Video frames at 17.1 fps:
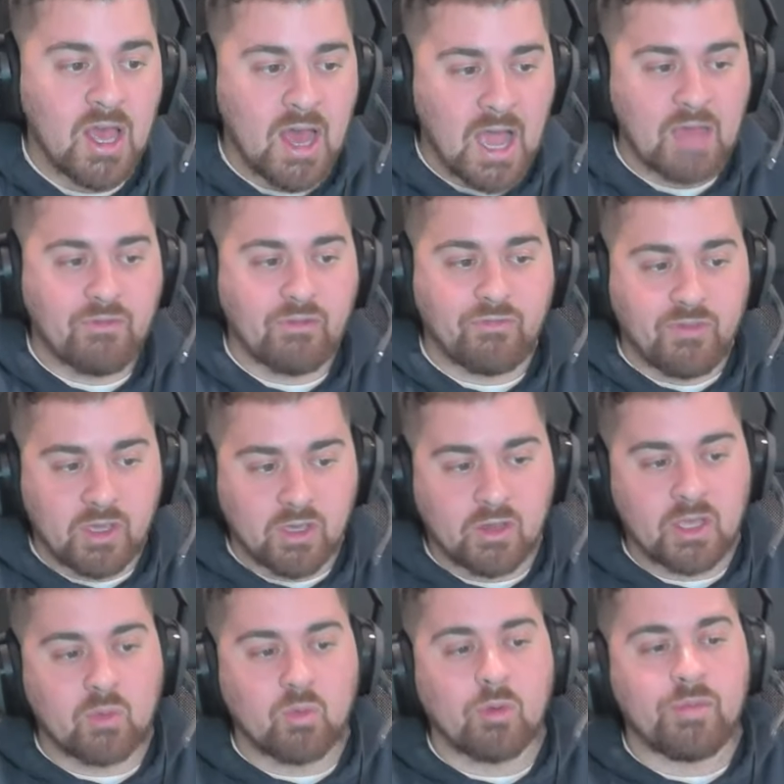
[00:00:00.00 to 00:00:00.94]
I have a
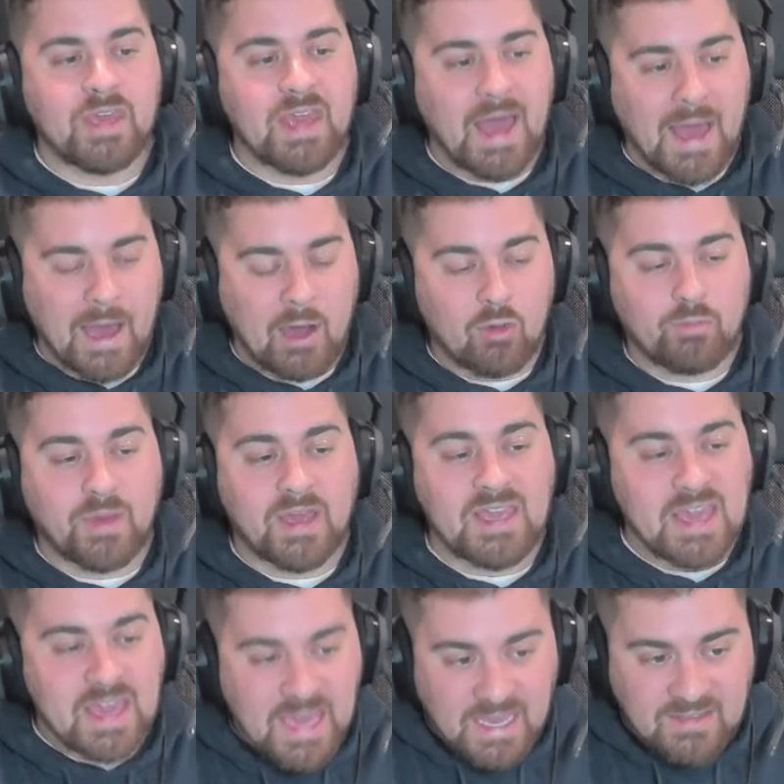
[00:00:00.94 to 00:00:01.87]
feeling we'll be out by
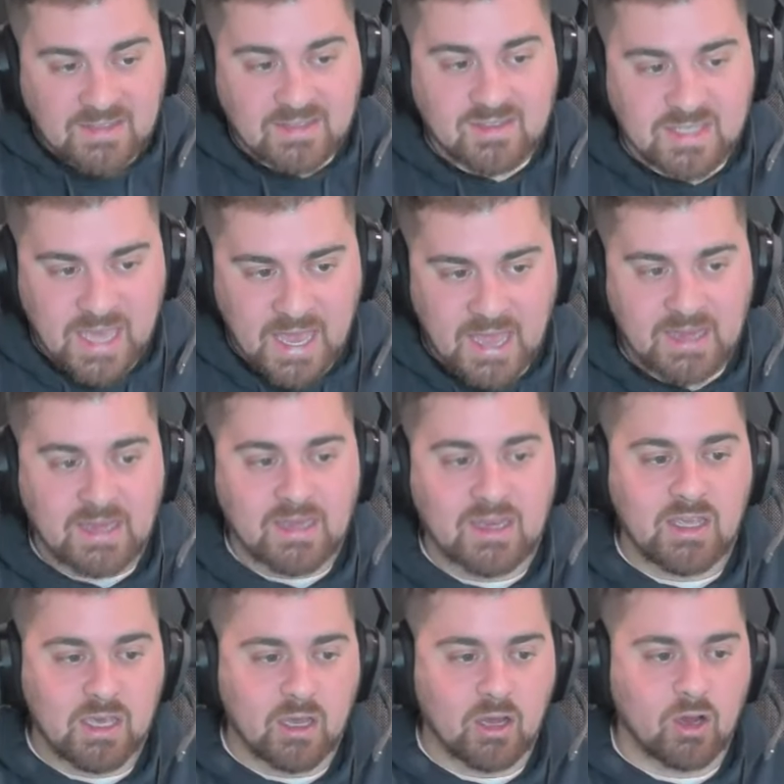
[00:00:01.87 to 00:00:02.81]
eight, ten in a
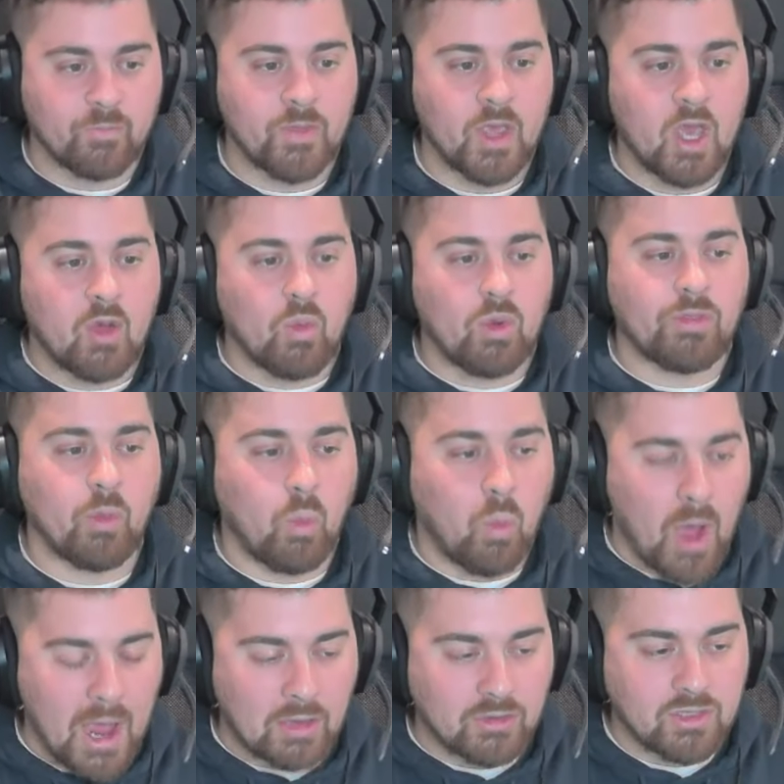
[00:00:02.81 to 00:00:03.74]
year where the
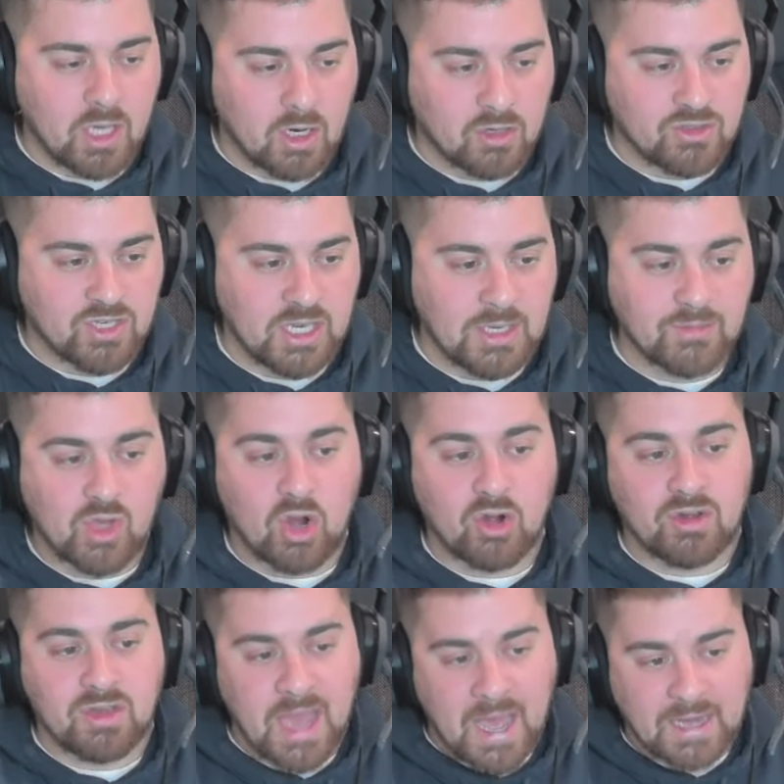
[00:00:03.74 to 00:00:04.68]
wild card teams
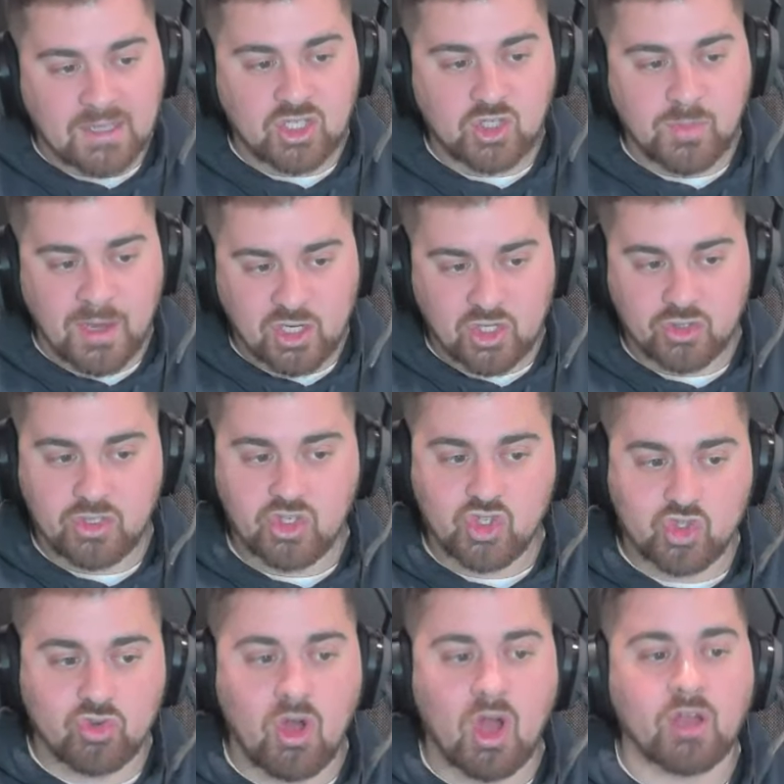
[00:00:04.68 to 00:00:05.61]
are not especially
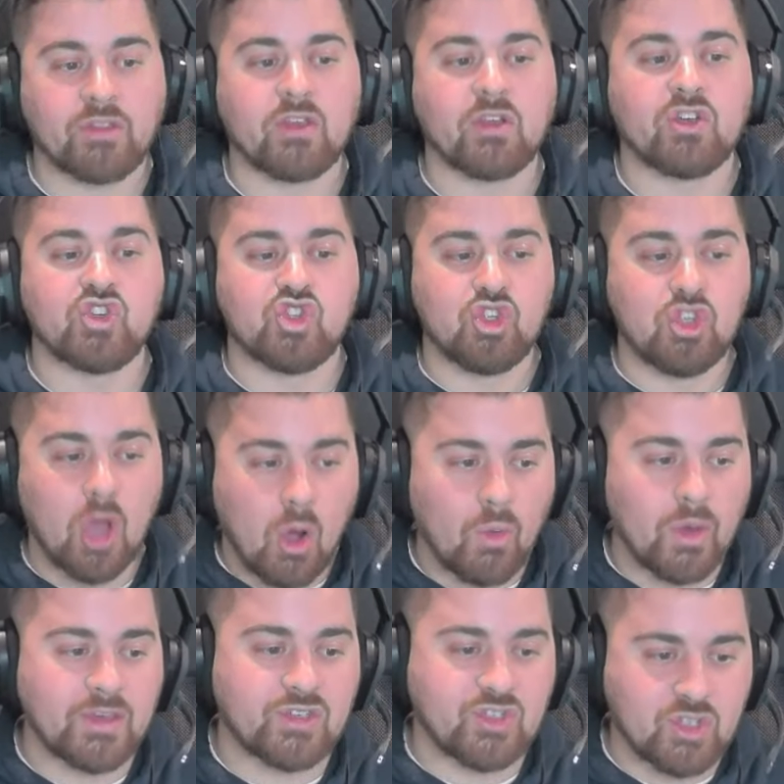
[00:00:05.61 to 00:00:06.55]
strong. There is
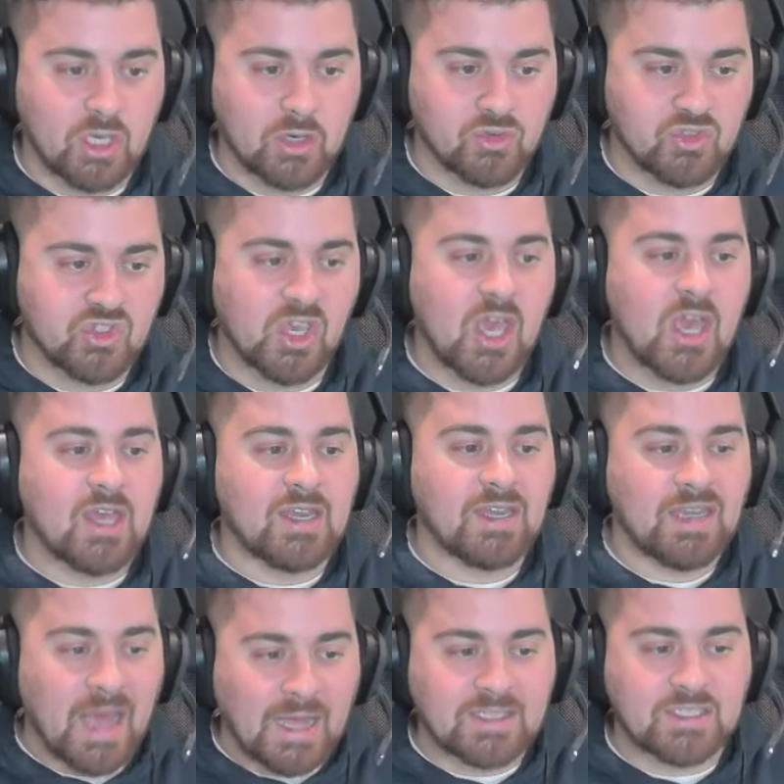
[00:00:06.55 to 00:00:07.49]
no excuse
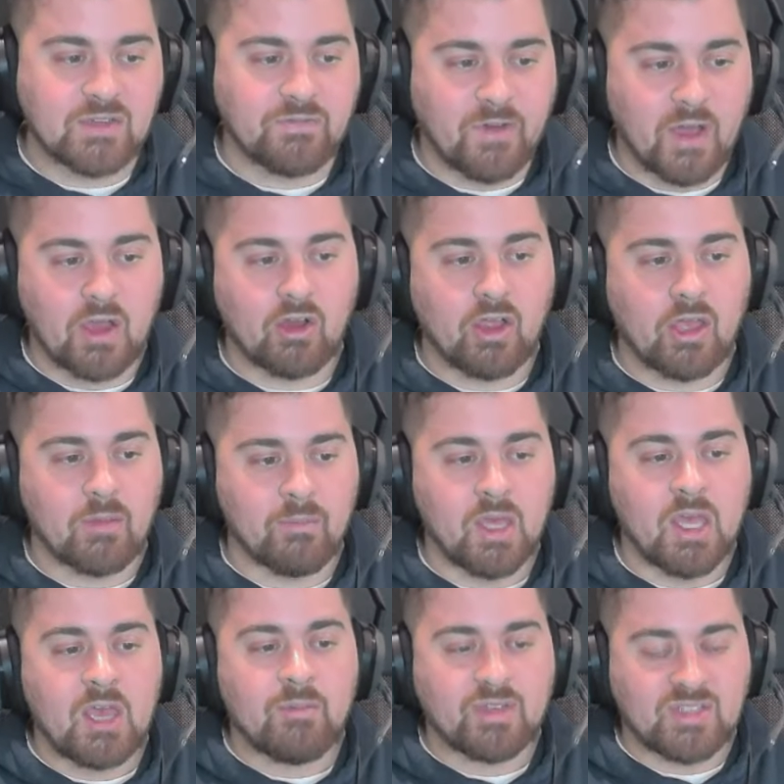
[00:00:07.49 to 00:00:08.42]
not to fire him
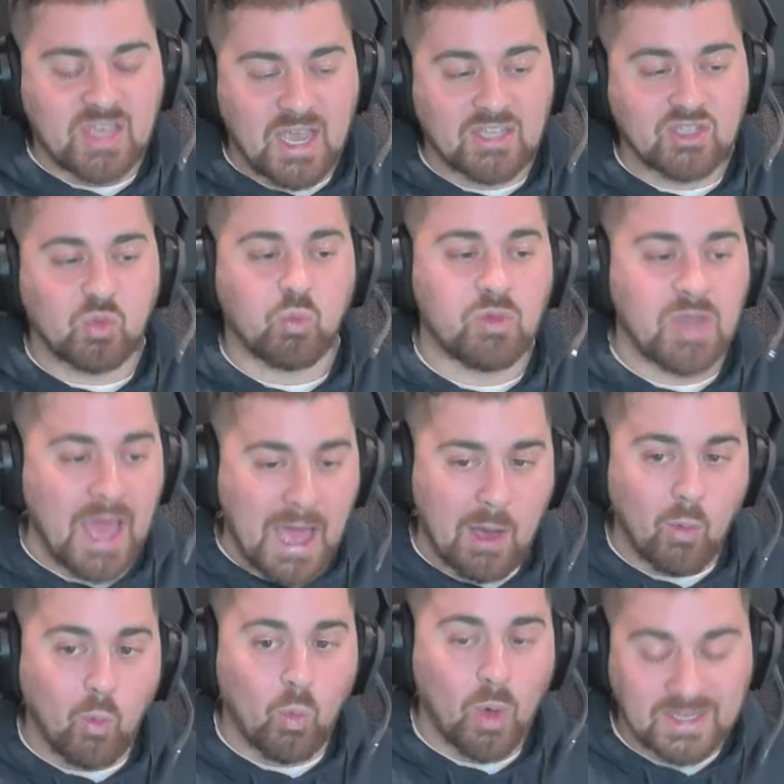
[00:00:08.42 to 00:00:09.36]
besides not
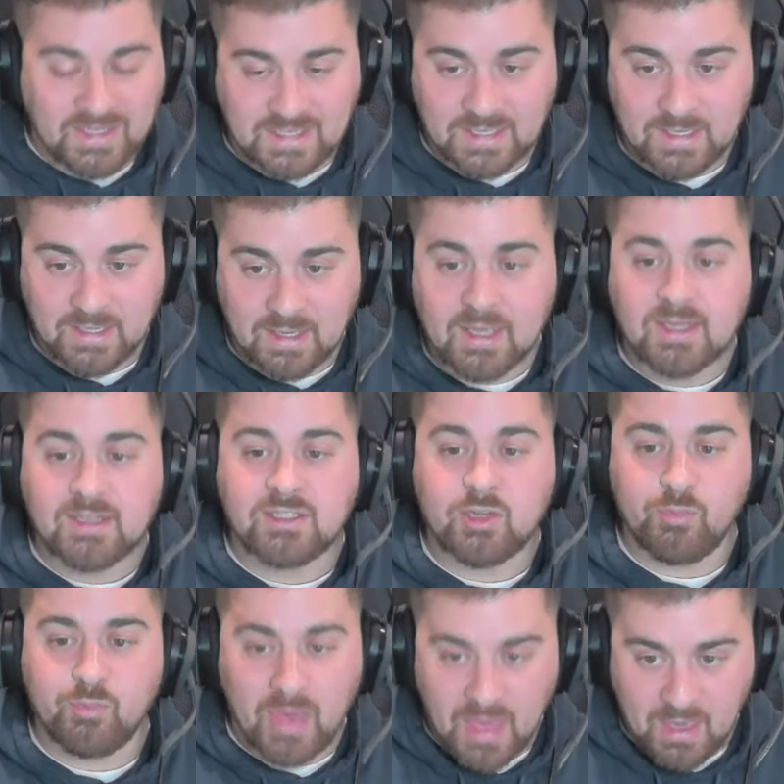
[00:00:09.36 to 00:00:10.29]
wanting
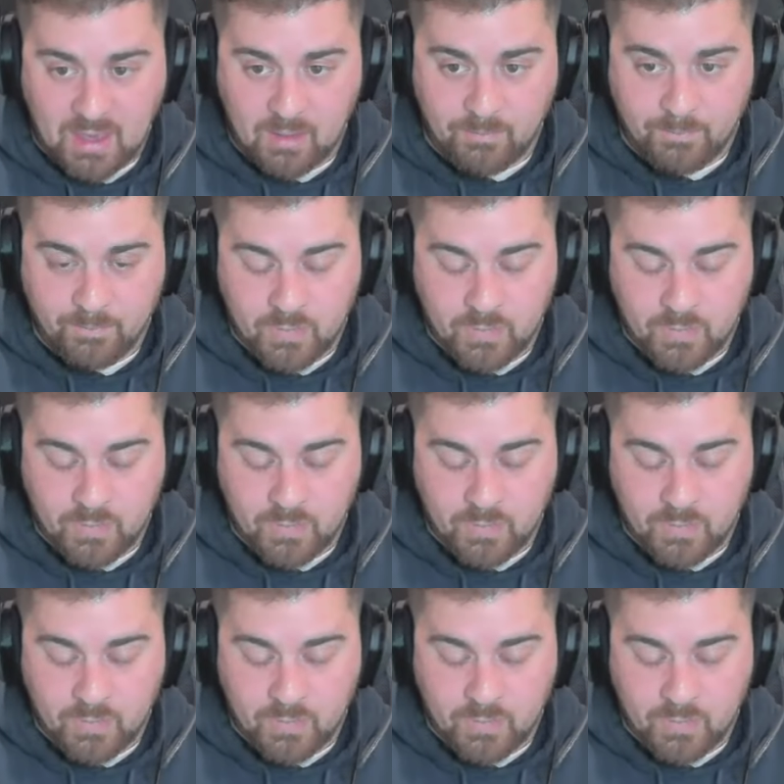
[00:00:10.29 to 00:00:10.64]
to pay him.